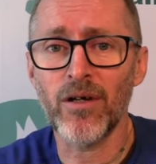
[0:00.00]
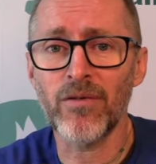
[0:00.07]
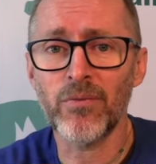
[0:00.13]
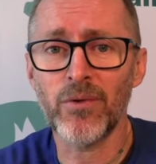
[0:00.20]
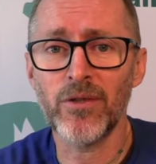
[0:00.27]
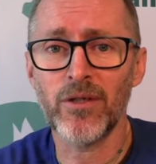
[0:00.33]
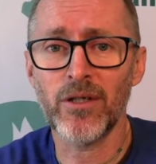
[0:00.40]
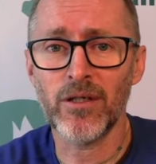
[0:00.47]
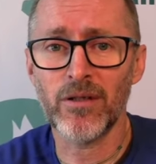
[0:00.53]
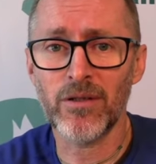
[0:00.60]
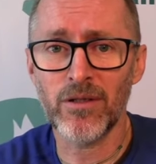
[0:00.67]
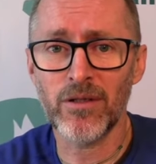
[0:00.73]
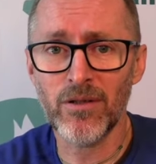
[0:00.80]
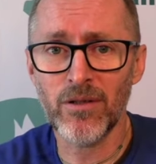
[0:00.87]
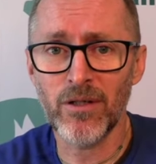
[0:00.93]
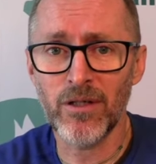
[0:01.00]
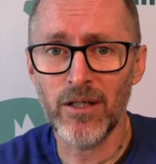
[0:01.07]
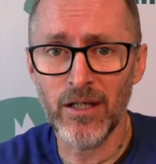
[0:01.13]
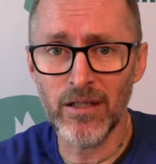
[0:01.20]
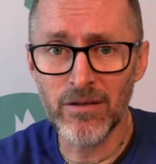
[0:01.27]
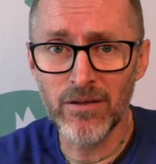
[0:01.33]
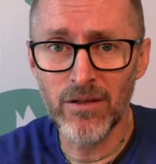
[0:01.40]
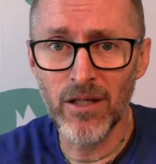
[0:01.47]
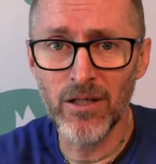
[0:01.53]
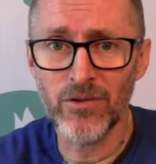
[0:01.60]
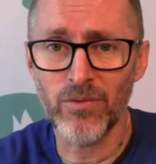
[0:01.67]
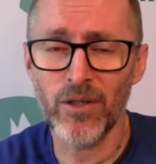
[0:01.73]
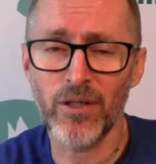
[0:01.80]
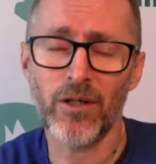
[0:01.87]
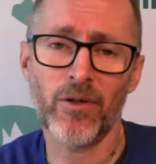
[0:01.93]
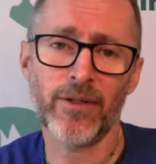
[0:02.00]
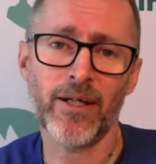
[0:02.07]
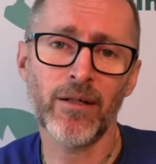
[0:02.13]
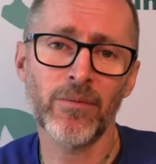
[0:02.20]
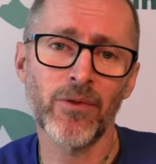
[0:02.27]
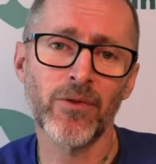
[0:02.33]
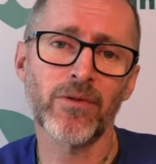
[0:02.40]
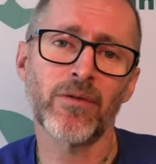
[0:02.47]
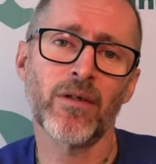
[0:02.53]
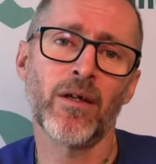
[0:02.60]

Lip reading: When you get to this kind of end stage, really old animals,